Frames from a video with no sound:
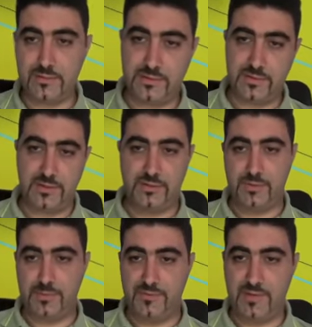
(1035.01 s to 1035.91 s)
It's a
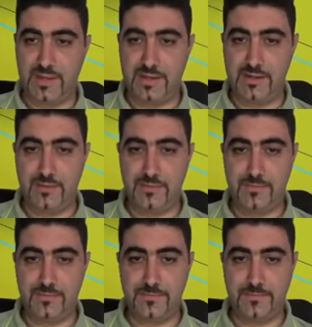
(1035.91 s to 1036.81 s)
reasonable
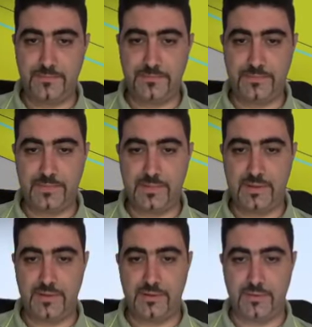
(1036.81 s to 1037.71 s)
value.
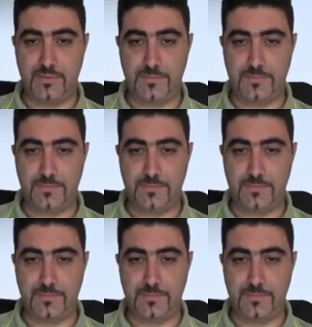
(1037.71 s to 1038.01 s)
There you go.